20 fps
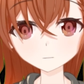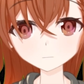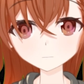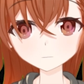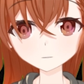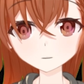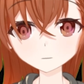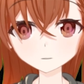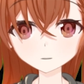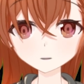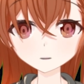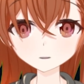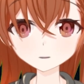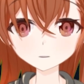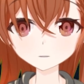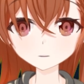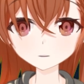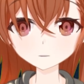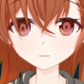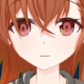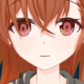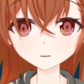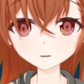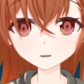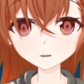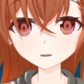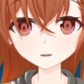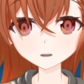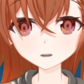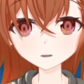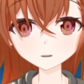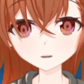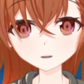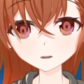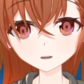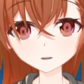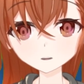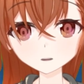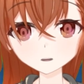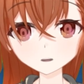Ascendance of a Bookworm is
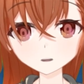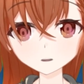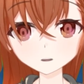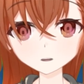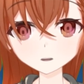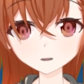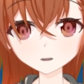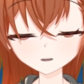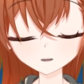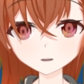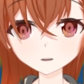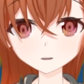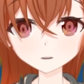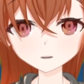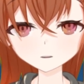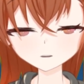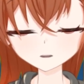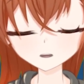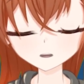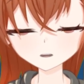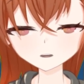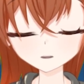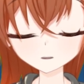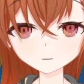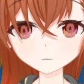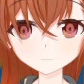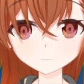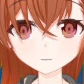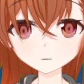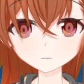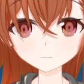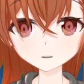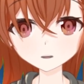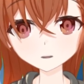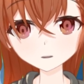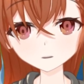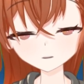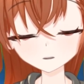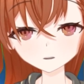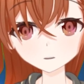an isekai I don't hate. In fact,
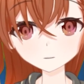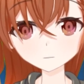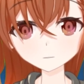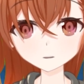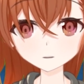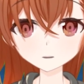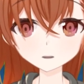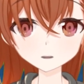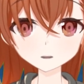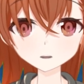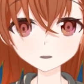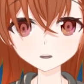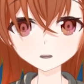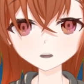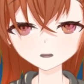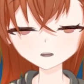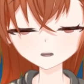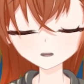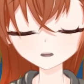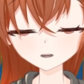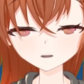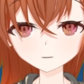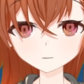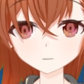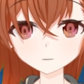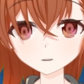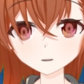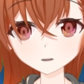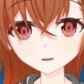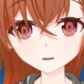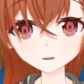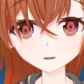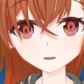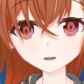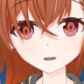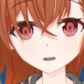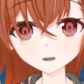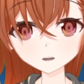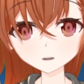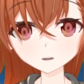I love it. I'm brutal on
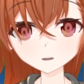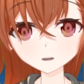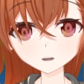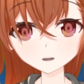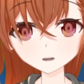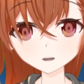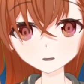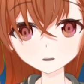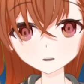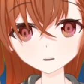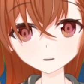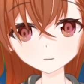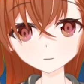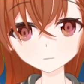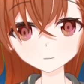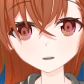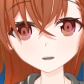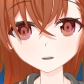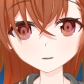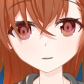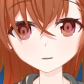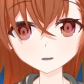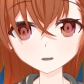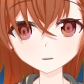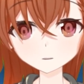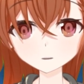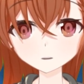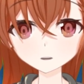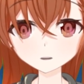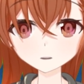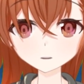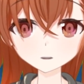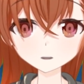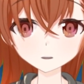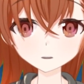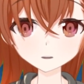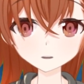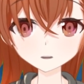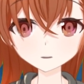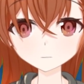isekai. They've become a dumping
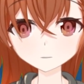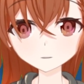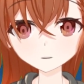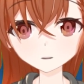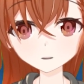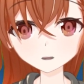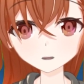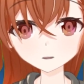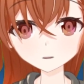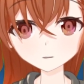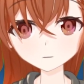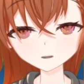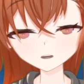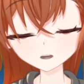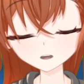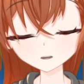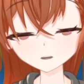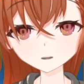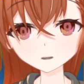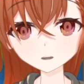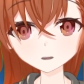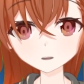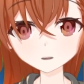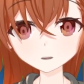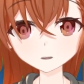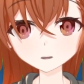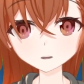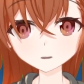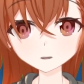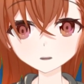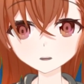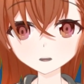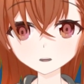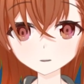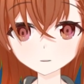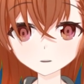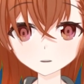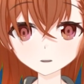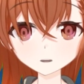ground for power fantasies, usually from